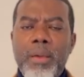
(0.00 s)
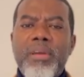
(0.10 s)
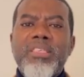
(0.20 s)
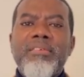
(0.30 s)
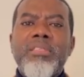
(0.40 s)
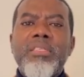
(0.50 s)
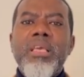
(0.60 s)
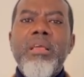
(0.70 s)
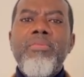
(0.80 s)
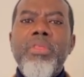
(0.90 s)
Because I've
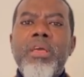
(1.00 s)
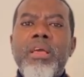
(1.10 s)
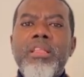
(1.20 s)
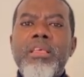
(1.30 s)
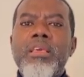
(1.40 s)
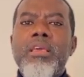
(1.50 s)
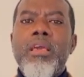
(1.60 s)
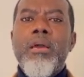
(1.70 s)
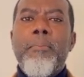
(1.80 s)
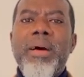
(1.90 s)
seen the
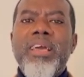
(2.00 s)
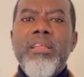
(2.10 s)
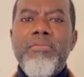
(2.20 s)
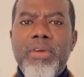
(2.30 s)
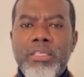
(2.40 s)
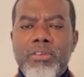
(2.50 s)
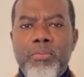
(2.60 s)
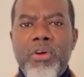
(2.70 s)
biting effects of